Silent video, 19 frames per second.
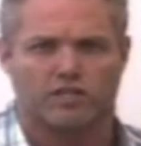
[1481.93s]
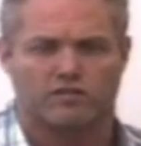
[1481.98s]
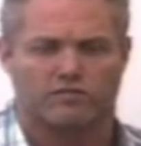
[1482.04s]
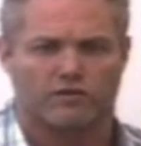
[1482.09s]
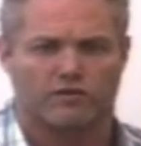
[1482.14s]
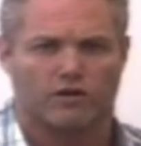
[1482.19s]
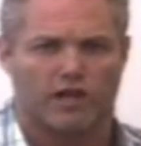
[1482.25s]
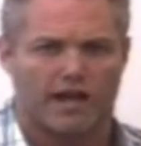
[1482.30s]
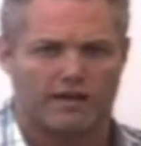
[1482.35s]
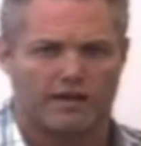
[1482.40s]
for
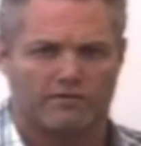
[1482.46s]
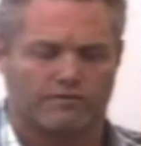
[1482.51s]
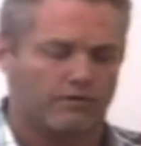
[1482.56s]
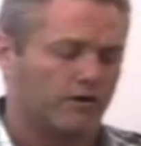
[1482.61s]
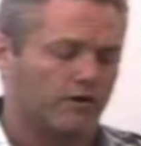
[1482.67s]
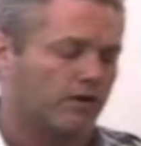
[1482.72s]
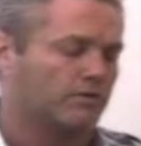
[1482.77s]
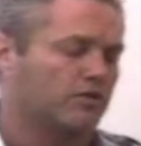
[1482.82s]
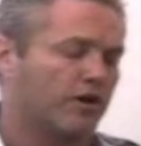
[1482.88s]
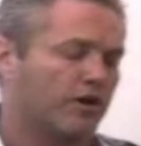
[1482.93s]

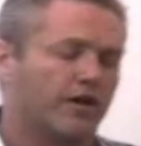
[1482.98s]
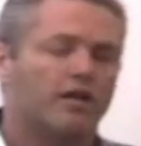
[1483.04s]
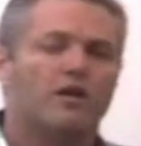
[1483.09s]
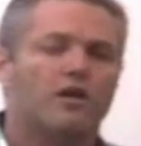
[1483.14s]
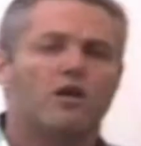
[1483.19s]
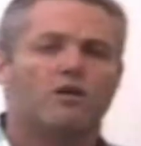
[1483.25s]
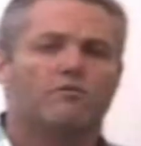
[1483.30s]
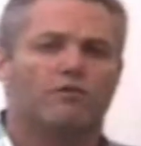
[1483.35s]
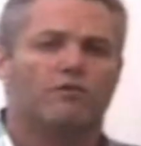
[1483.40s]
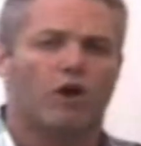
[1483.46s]

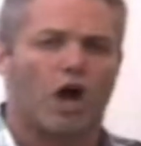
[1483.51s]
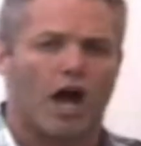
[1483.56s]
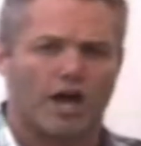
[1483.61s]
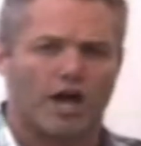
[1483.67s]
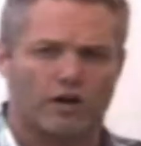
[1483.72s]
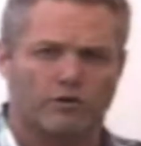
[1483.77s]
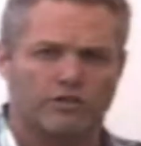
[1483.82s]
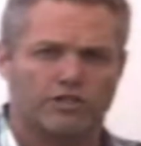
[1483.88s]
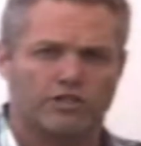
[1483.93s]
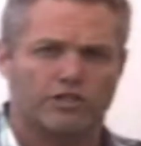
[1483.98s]

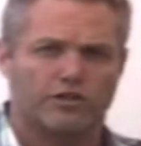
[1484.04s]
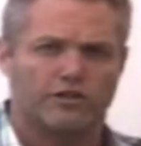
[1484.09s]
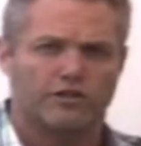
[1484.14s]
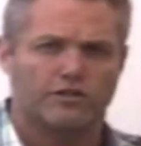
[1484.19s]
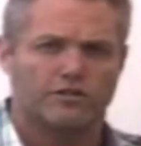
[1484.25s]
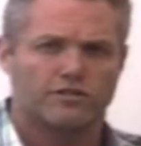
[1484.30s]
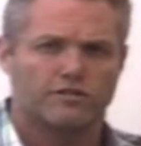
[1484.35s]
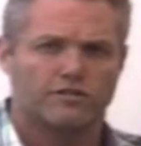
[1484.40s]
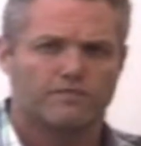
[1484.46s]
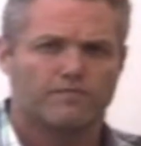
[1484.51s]
auto
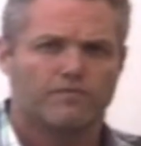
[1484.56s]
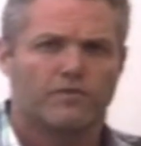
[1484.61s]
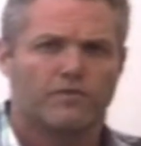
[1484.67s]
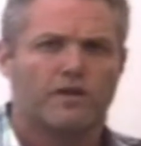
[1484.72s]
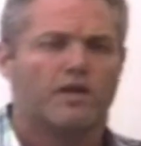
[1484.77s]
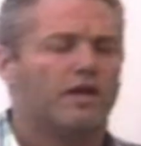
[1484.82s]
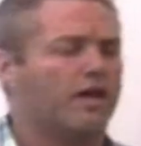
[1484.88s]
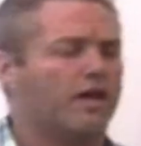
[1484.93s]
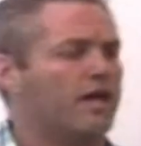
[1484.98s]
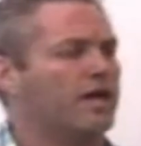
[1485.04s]
insurance,
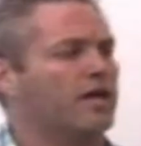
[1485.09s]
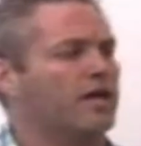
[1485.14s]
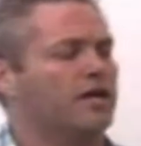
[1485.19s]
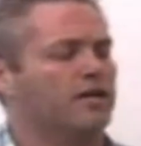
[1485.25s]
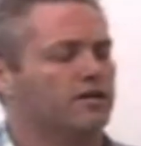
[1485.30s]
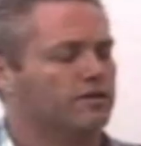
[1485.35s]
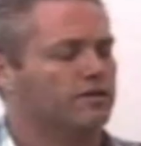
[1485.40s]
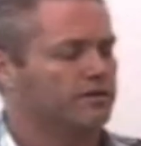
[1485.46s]
and